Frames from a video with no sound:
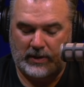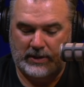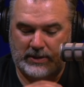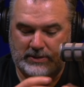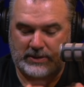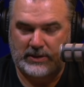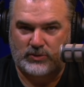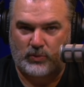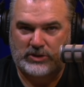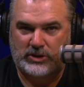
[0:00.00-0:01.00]
He's
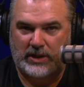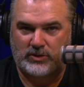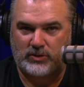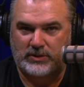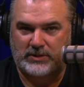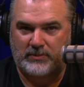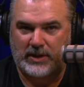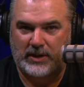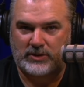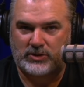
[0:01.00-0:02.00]
reached out doing some
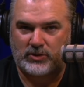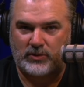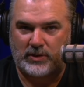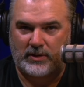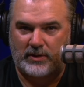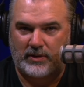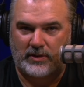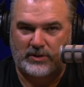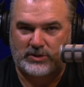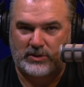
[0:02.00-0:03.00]
things to
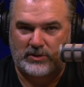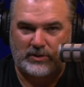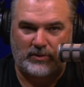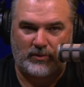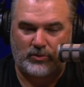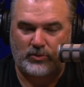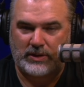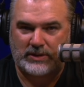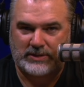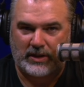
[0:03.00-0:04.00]
through the
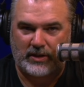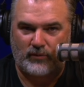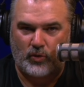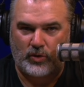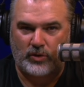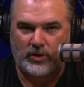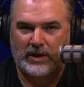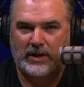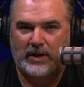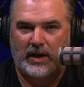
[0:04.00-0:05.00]
executive order
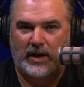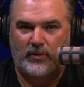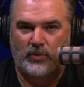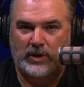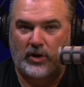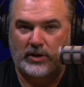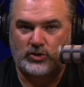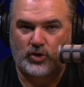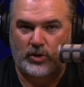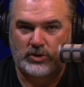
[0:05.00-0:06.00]
regarding
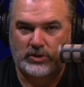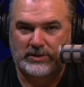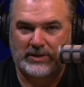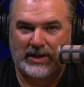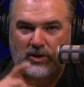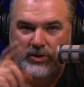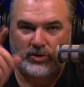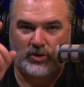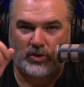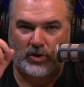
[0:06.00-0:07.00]
churches.
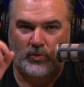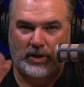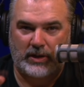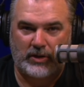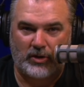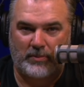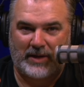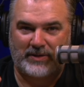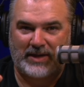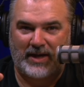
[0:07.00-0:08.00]
You're going to want to hear
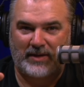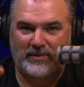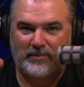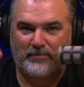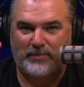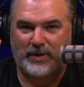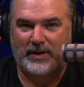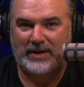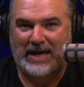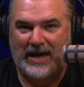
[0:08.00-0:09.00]
about that,
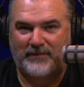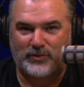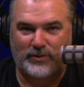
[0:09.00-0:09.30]
but after